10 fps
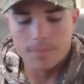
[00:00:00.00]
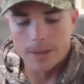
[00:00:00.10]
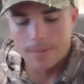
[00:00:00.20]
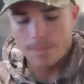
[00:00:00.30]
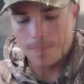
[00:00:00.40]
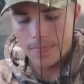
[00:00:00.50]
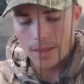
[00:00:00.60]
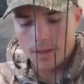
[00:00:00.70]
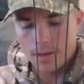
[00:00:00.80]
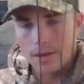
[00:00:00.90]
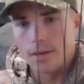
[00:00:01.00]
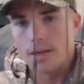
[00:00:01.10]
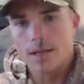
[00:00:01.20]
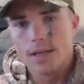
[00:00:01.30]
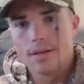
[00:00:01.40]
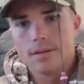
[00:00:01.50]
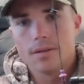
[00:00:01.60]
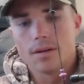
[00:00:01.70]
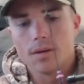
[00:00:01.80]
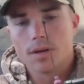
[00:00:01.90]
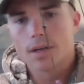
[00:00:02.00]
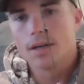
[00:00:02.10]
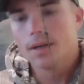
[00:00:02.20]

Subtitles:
but again, I'm going to hook